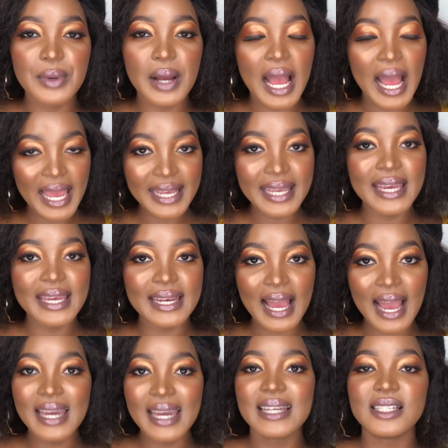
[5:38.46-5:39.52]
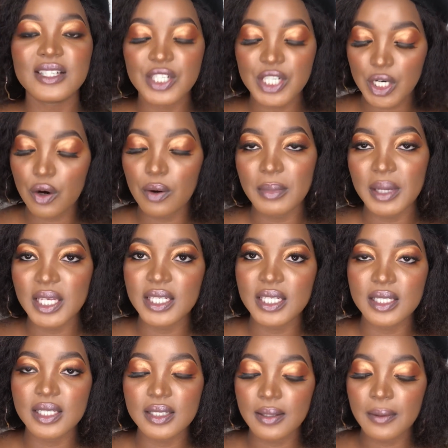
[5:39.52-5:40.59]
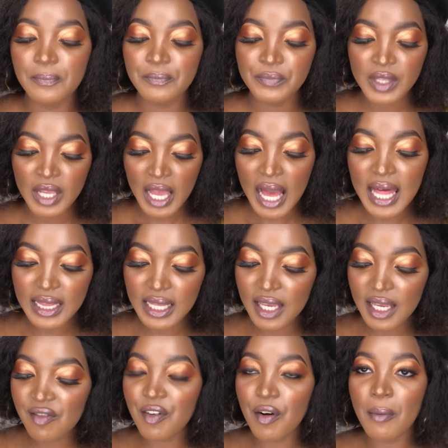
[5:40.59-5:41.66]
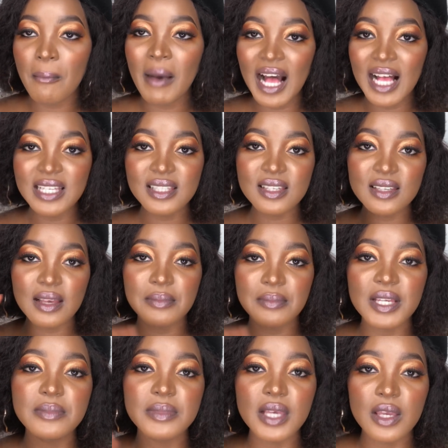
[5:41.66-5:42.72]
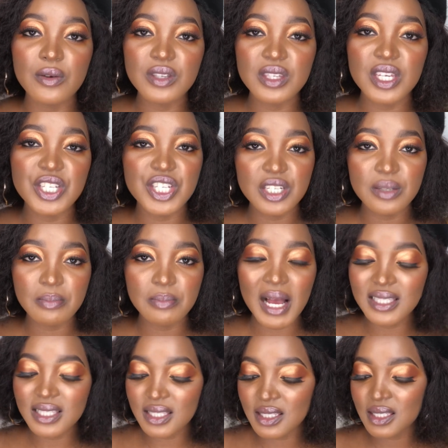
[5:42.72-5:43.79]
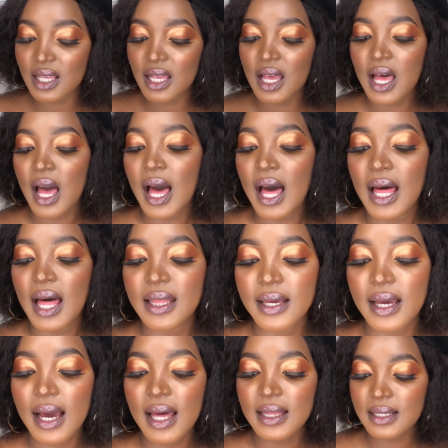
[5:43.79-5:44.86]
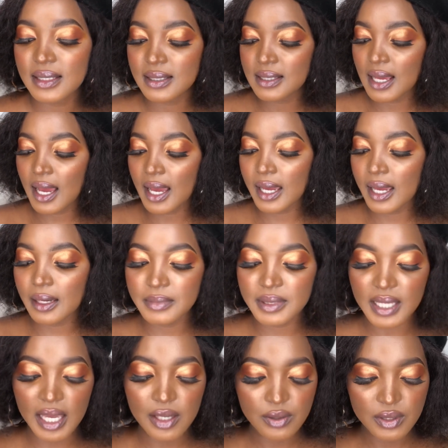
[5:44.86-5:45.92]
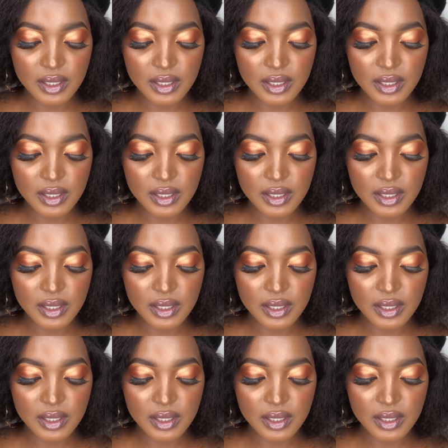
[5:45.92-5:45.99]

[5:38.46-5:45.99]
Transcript: I can highly recommend it. And then for masks, sometimes I use sheet masks. The other times I use